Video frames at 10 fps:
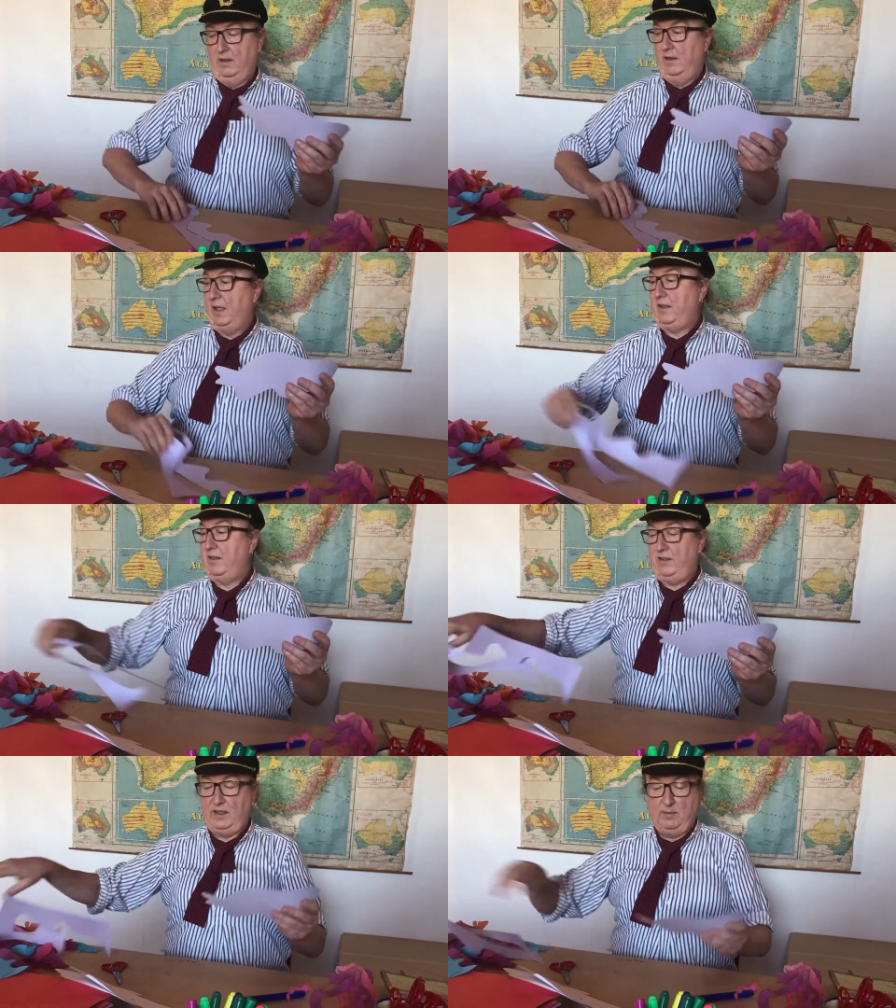That's
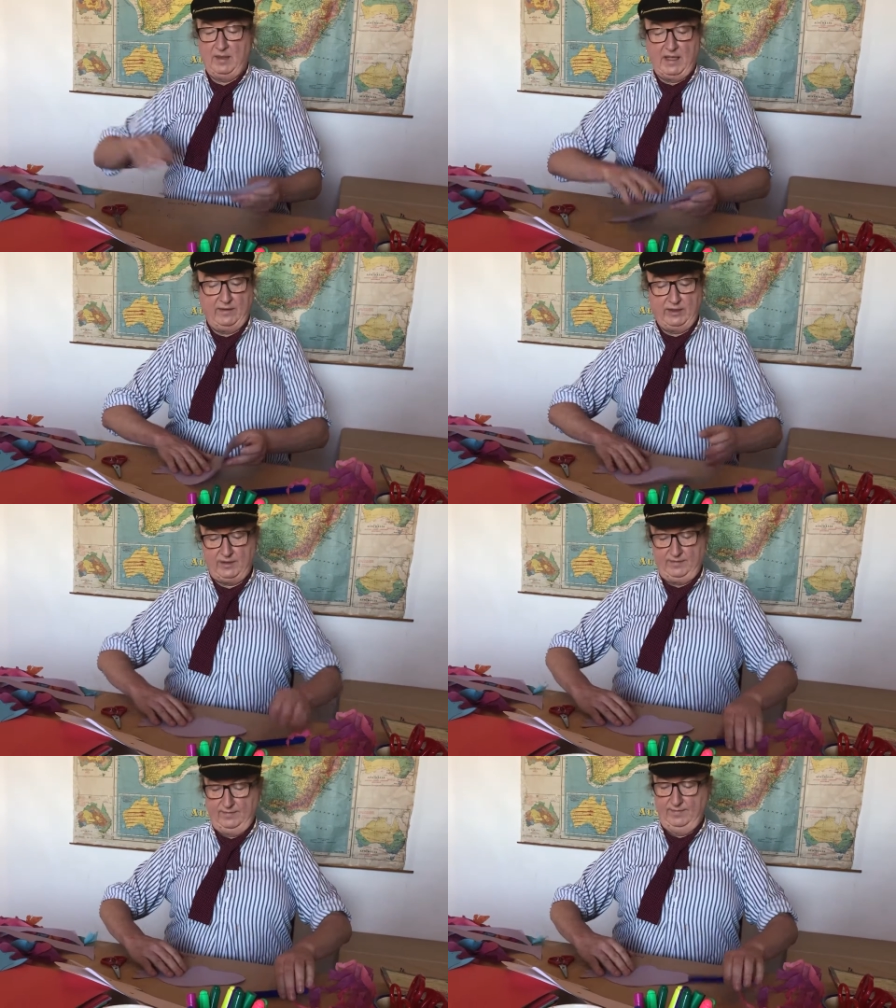the second part of it.
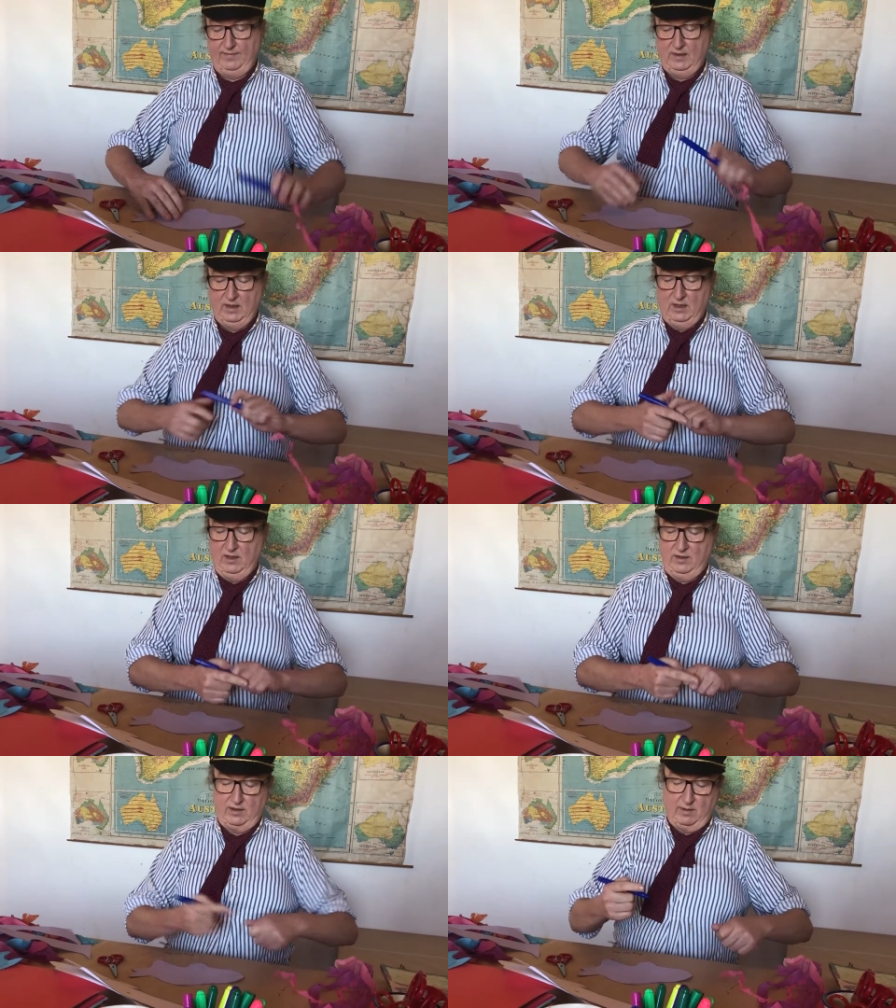
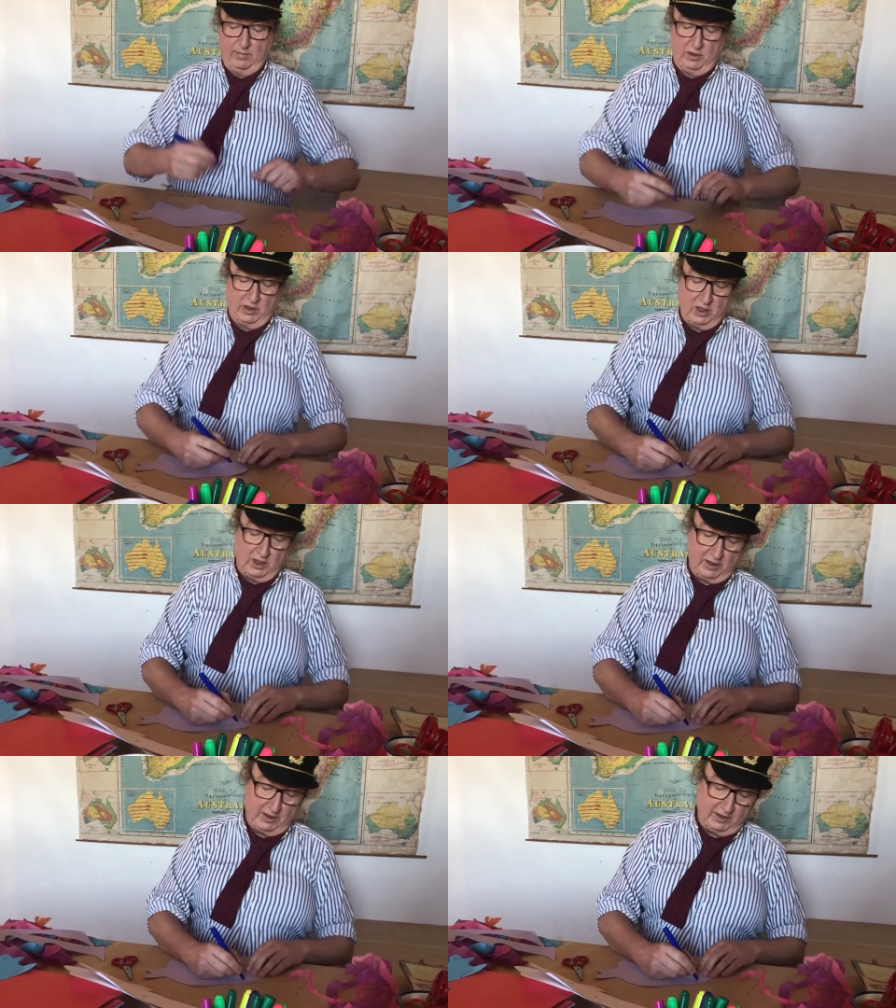So I put an eye
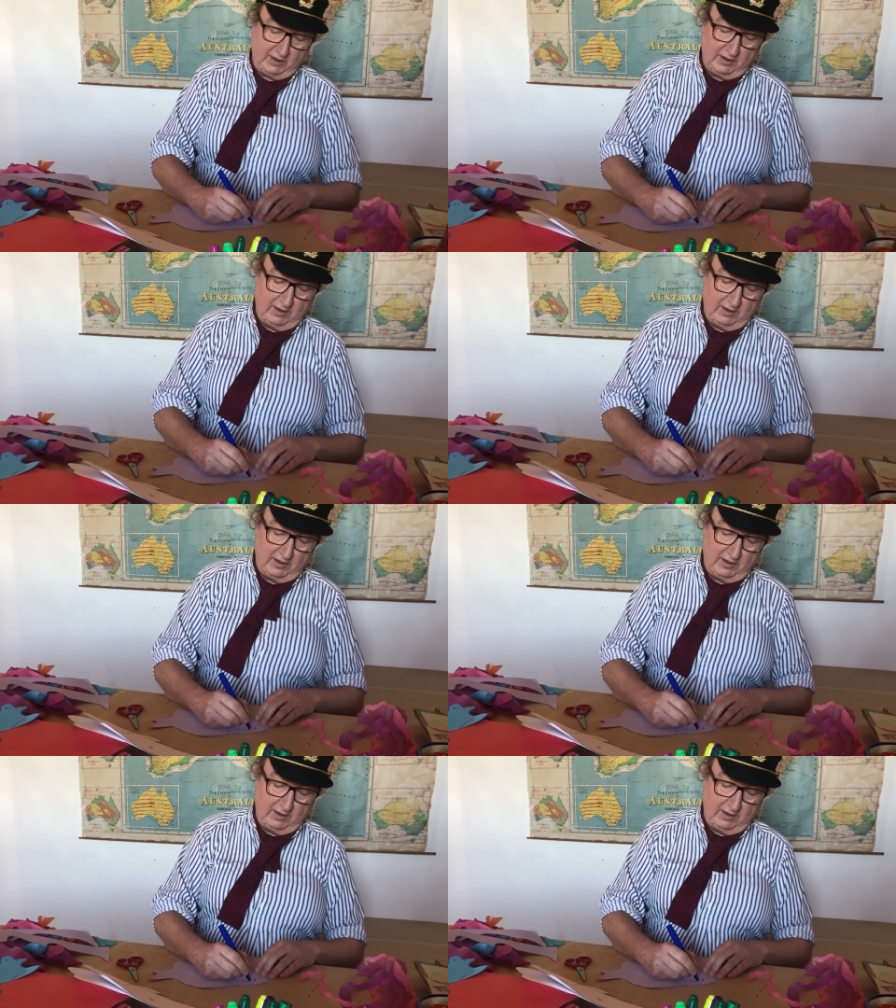on it,